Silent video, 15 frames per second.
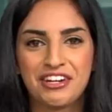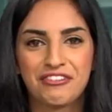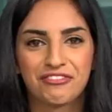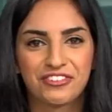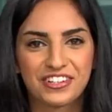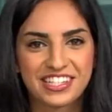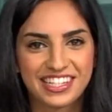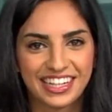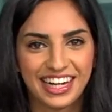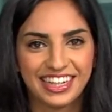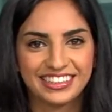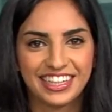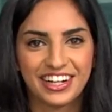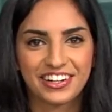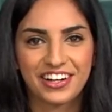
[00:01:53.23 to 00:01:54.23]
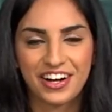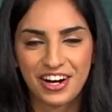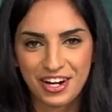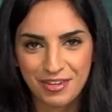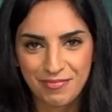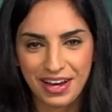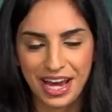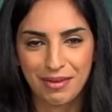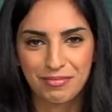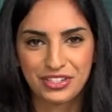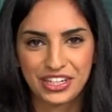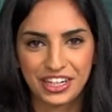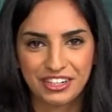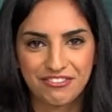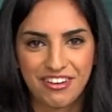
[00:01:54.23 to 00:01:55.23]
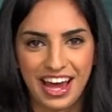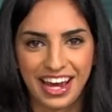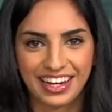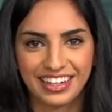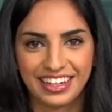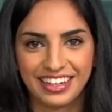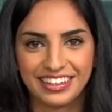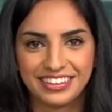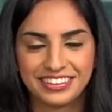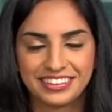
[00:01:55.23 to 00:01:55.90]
For CNET.com, I'm Sharon Vaknin.